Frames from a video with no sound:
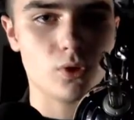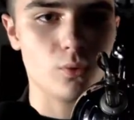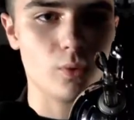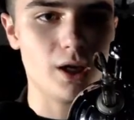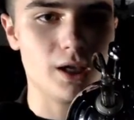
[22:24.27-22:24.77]

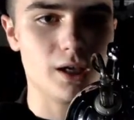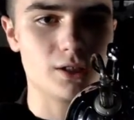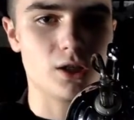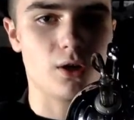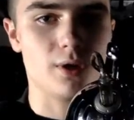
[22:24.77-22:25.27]
winning
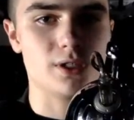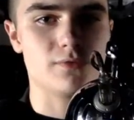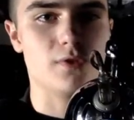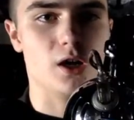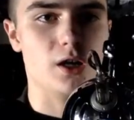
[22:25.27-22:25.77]
is always
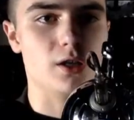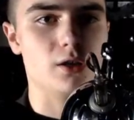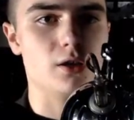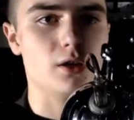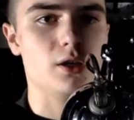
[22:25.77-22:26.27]
fun.
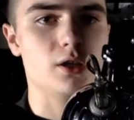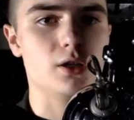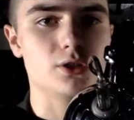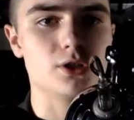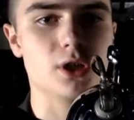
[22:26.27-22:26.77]

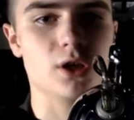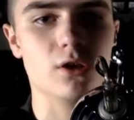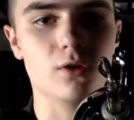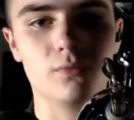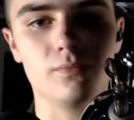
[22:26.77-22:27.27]

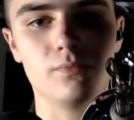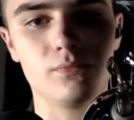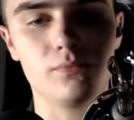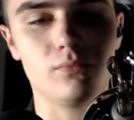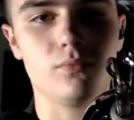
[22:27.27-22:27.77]
So
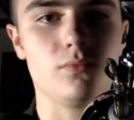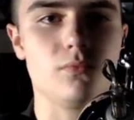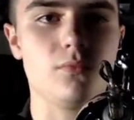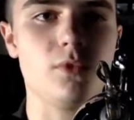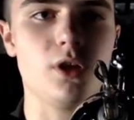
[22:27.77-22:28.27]

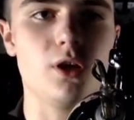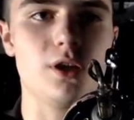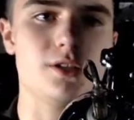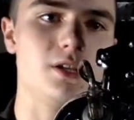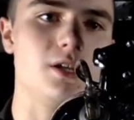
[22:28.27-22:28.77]

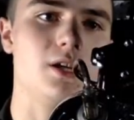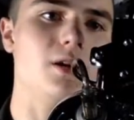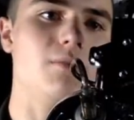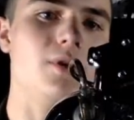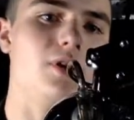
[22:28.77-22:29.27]
it's
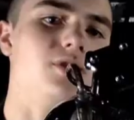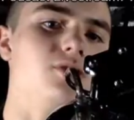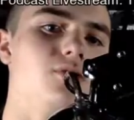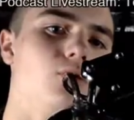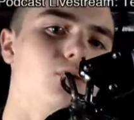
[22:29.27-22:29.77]
but it's
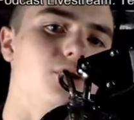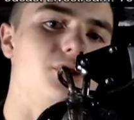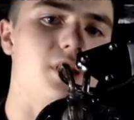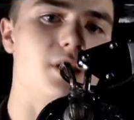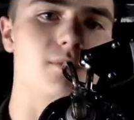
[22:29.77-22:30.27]
cool to
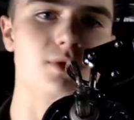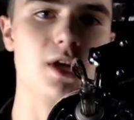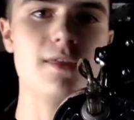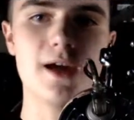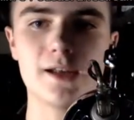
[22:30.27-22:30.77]
see them
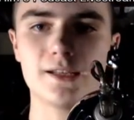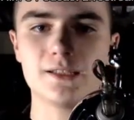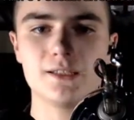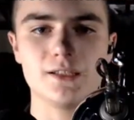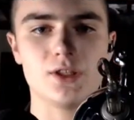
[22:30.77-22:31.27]
say that, to
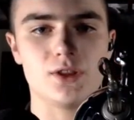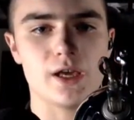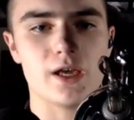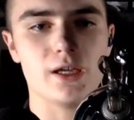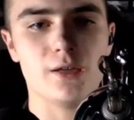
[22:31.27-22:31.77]
see that
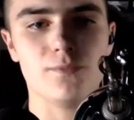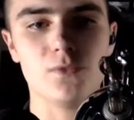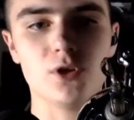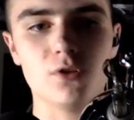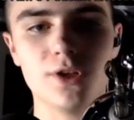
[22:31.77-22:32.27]
they
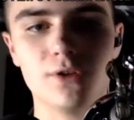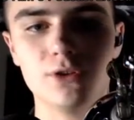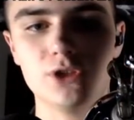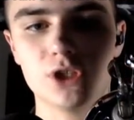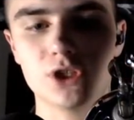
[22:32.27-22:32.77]

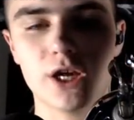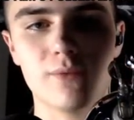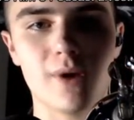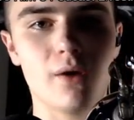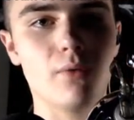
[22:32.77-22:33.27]
don't just care
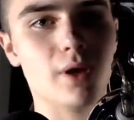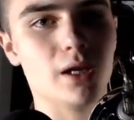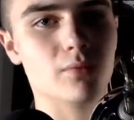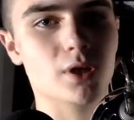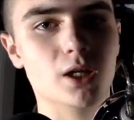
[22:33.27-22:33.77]
about
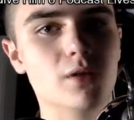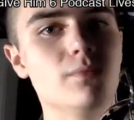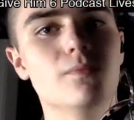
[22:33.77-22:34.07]
winning, but